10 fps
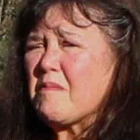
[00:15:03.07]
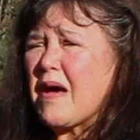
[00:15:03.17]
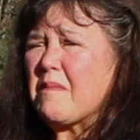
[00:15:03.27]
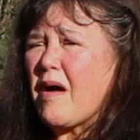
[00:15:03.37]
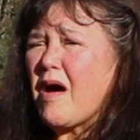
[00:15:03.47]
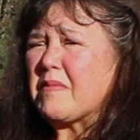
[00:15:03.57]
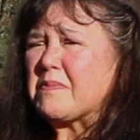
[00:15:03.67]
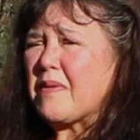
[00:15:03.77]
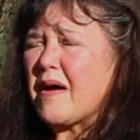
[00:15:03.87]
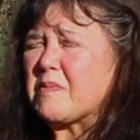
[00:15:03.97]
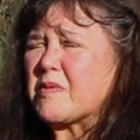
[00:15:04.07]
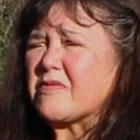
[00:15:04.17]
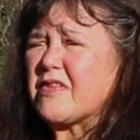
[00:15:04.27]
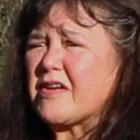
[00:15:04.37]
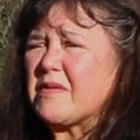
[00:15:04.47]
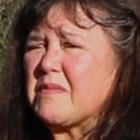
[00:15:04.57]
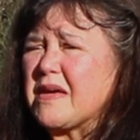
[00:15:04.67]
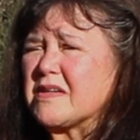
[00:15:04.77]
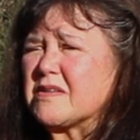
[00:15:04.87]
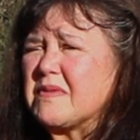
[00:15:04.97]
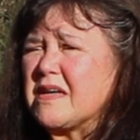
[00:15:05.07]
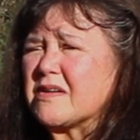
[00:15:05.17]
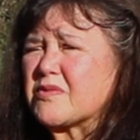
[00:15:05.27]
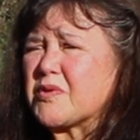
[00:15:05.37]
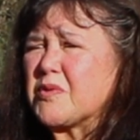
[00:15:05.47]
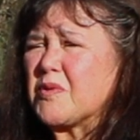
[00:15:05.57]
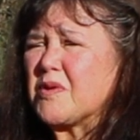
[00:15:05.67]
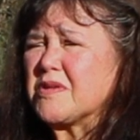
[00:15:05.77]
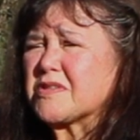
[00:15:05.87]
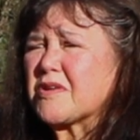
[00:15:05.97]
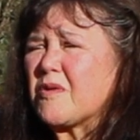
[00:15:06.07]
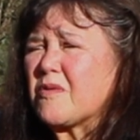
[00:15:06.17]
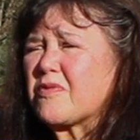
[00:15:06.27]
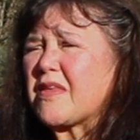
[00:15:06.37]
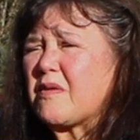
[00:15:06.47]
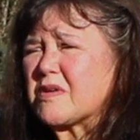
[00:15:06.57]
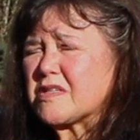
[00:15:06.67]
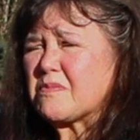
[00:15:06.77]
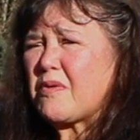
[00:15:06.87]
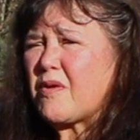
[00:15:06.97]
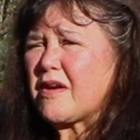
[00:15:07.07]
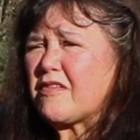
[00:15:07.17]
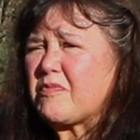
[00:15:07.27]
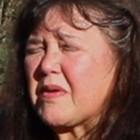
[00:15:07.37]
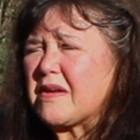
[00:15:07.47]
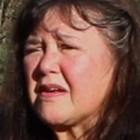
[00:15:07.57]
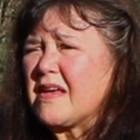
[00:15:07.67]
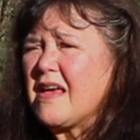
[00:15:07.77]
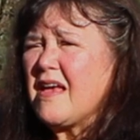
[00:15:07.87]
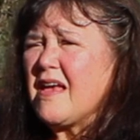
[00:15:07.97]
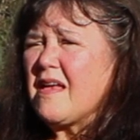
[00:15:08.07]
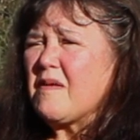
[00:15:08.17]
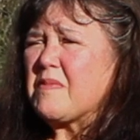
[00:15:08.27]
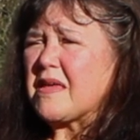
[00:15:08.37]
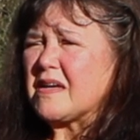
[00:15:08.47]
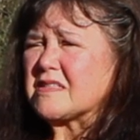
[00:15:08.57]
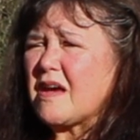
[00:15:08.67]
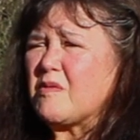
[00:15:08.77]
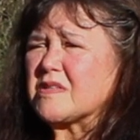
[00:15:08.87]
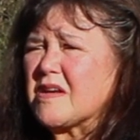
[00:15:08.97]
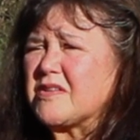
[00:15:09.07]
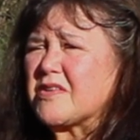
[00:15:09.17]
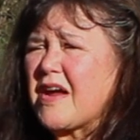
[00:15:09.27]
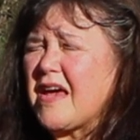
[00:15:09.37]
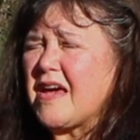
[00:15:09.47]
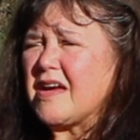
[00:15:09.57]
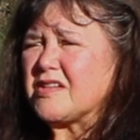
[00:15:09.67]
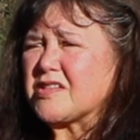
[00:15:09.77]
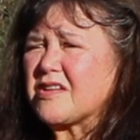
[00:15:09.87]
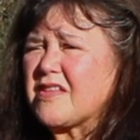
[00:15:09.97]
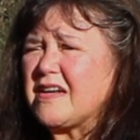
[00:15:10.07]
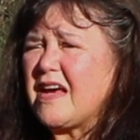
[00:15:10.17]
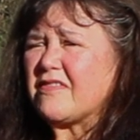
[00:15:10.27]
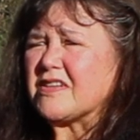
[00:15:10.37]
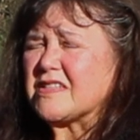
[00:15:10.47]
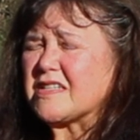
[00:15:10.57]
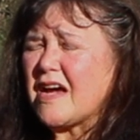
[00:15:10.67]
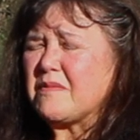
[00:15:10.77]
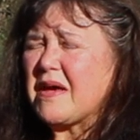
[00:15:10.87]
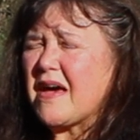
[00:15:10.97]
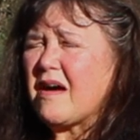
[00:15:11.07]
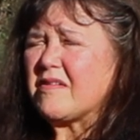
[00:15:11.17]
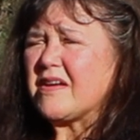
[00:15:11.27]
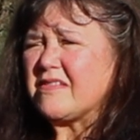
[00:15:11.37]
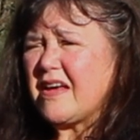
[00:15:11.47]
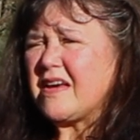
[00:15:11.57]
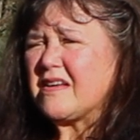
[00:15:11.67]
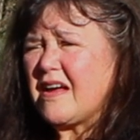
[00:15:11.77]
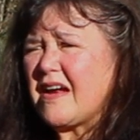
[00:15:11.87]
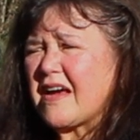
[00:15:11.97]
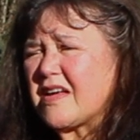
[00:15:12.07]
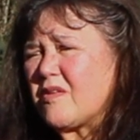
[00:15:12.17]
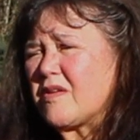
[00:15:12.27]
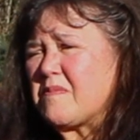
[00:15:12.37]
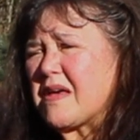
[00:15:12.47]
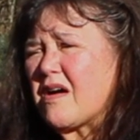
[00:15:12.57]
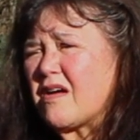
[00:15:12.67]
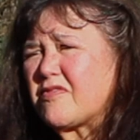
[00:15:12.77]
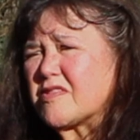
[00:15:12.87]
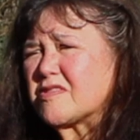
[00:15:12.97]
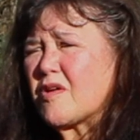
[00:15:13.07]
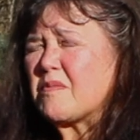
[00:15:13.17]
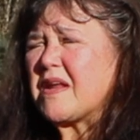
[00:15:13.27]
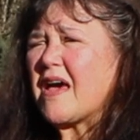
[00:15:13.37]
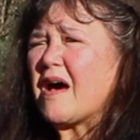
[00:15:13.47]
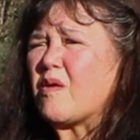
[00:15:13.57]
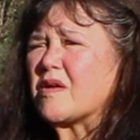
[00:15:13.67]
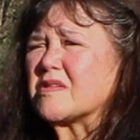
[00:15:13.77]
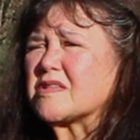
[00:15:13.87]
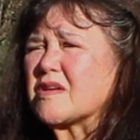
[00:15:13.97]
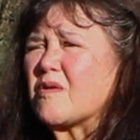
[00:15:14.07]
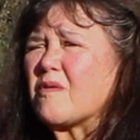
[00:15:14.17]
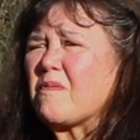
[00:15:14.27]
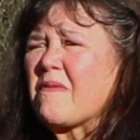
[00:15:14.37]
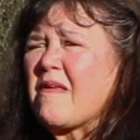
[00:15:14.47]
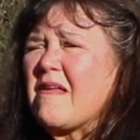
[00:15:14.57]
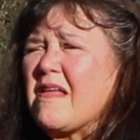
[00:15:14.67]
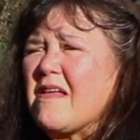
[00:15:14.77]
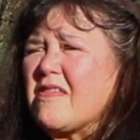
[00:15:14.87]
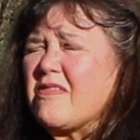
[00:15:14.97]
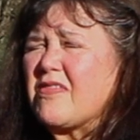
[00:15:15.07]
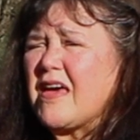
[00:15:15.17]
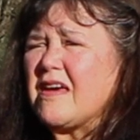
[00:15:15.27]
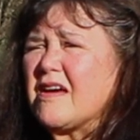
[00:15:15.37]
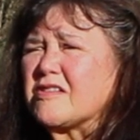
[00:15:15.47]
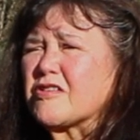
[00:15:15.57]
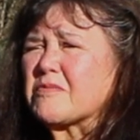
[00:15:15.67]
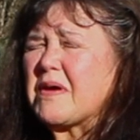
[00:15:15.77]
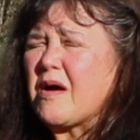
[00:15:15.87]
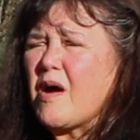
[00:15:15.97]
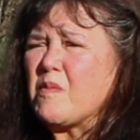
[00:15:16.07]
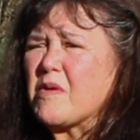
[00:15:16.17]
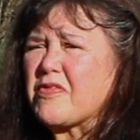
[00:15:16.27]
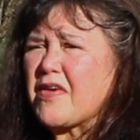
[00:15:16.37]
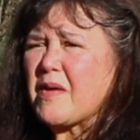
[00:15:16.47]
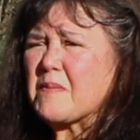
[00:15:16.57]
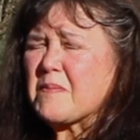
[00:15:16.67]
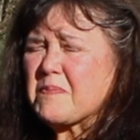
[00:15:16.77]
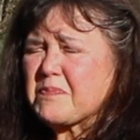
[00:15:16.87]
my mom and Bob were very mean to me and cruel, so they were supportive, but because I was underage, they'd have to sign me out and they and I could only be gone for so many hours. So they uh, took me home with them.